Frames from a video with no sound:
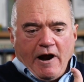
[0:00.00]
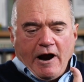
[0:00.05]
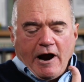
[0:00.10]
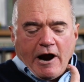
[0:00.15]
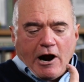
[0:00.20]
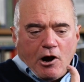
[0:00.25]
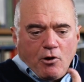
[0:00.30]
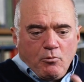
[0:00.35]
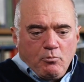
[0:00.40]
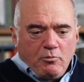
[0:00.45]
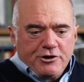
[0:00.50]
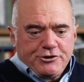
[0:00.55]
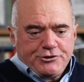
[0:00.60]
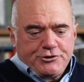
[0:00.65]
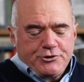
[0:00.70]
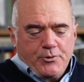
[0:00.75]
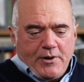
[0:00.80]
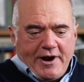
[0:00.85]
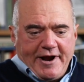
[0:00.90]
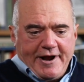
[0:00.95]
how
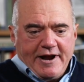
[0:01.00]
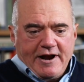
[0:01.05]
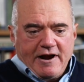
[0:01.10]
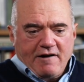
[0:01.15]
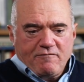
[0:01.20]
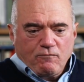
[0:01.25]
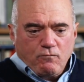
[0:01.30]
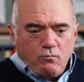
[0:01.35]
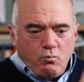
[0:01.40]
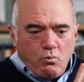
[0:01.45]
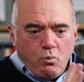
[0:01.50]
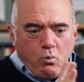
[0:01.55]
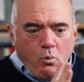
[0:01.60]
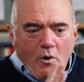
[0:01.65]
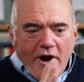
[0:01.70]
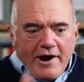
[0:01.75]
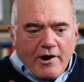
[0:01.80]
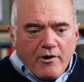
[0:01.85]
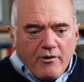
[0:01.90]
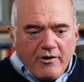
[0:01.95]
much you have,
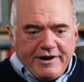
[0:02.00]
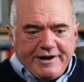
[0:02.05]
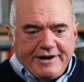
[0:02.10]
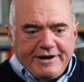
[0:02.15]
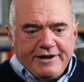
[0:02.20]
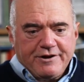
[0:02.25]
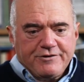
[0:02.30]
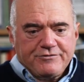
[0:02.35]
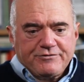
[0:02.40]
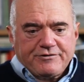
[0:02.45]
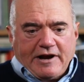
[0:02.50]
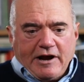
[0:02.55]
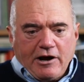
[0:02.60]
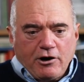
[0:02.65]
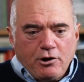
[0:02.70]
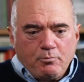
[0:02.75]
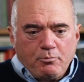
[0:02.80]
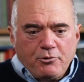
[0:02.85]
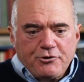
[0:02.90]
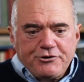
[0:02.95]
where it is, how
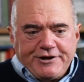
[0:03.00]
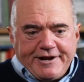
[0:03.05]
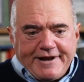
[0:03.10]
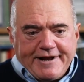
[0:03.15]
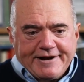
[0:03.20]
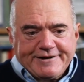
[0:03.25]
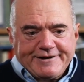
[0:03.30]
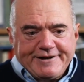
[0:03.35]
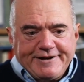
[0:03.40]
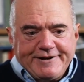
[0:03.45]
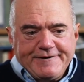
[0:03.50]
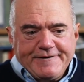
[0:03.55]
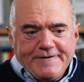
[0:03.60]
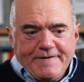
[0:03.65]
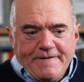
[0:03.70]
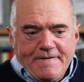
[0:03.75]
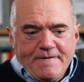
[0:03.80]
to protect it,